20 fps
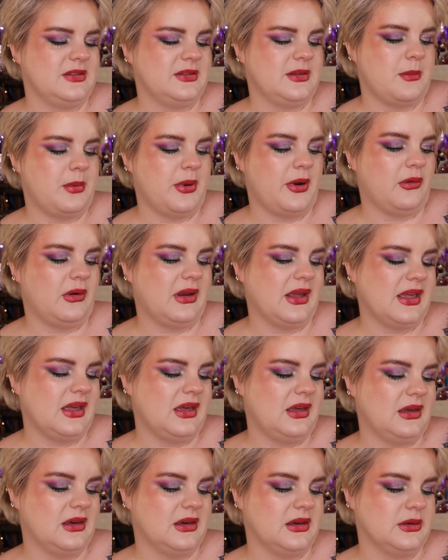is the
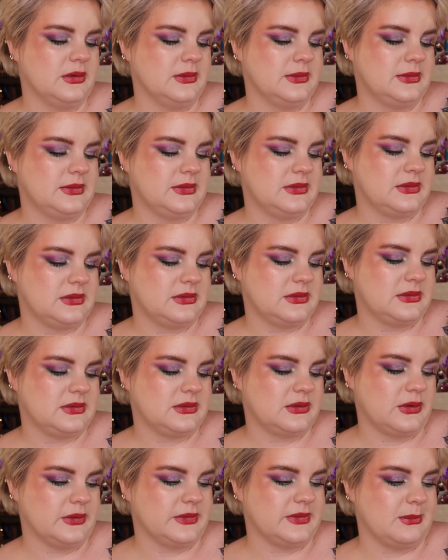Paraiah
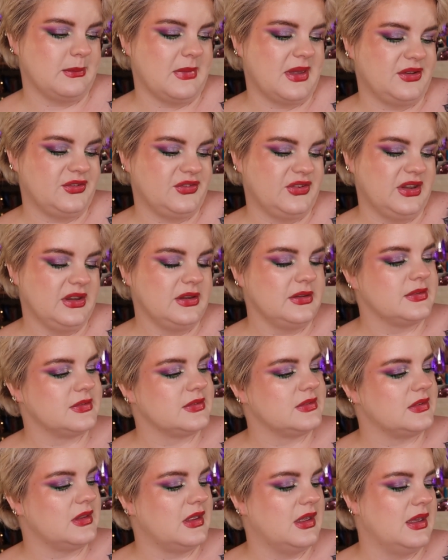House
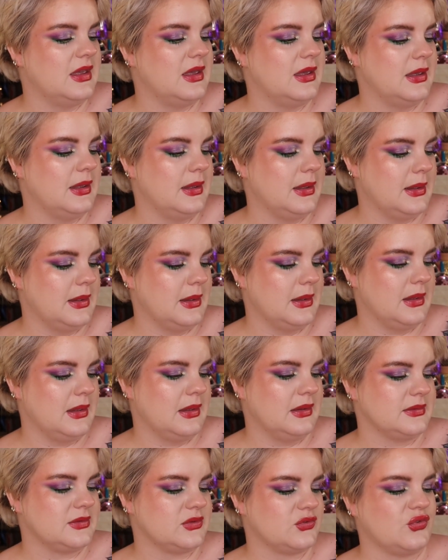Cosmetics
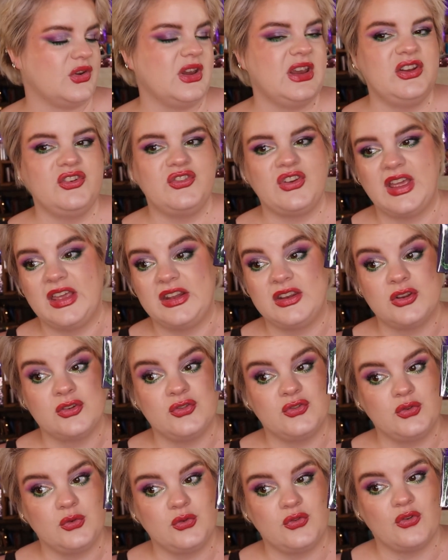Strange and
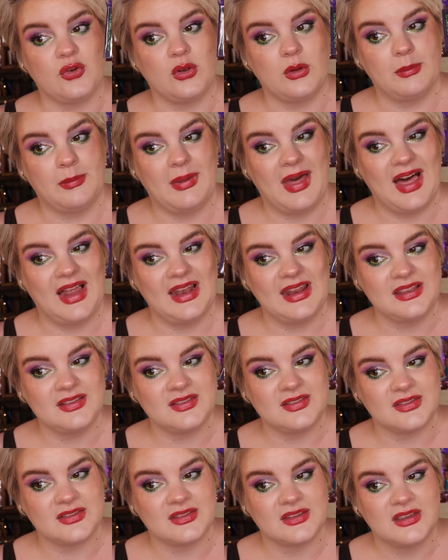Unusual
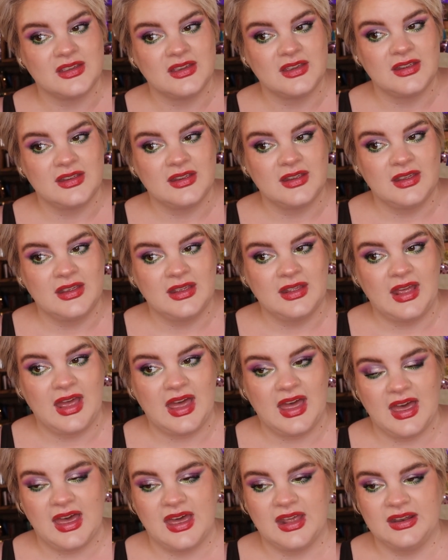Palette.
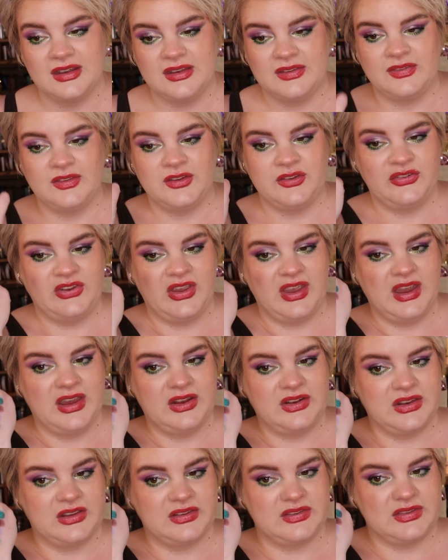And the
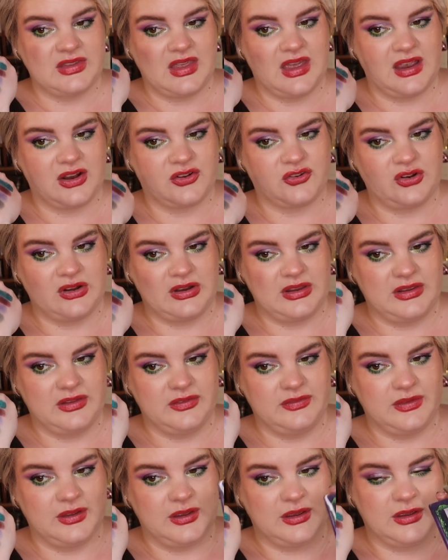shade is actually
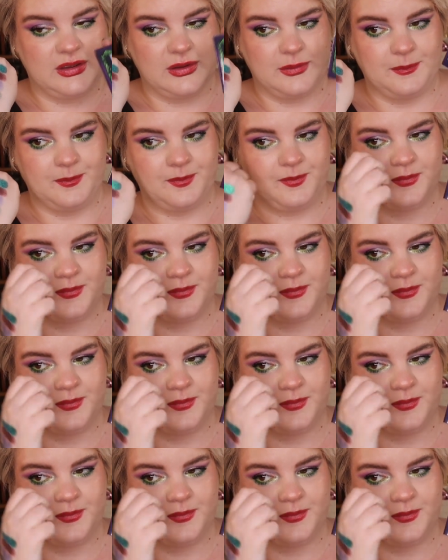the